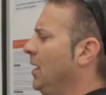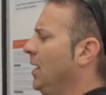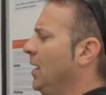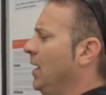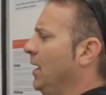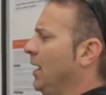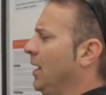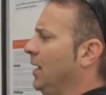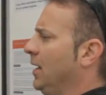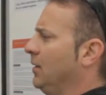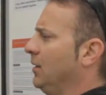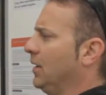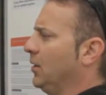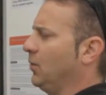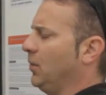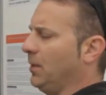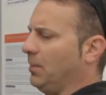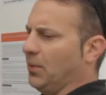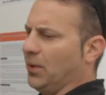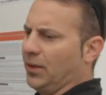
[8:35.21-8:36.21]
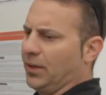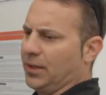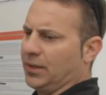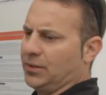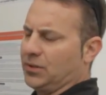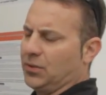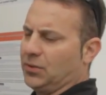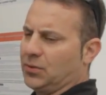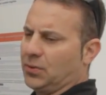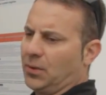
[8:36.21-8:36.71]
And like we build a
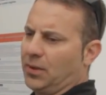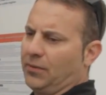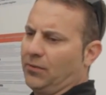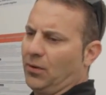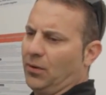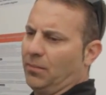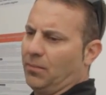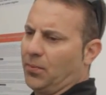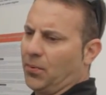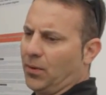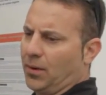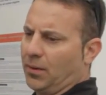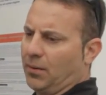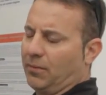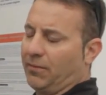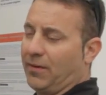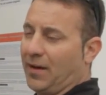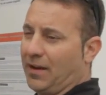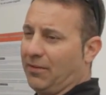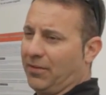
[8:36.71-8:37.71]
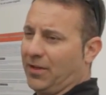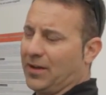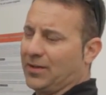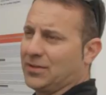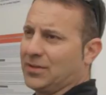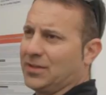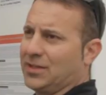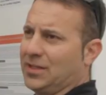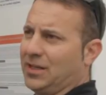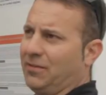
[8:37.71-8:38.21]
220 volt portable
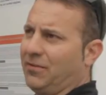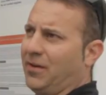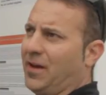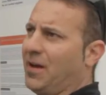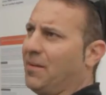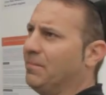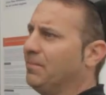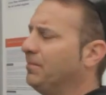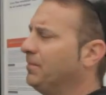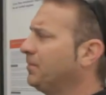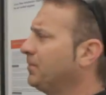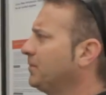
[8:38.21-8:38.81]
5000 CFM,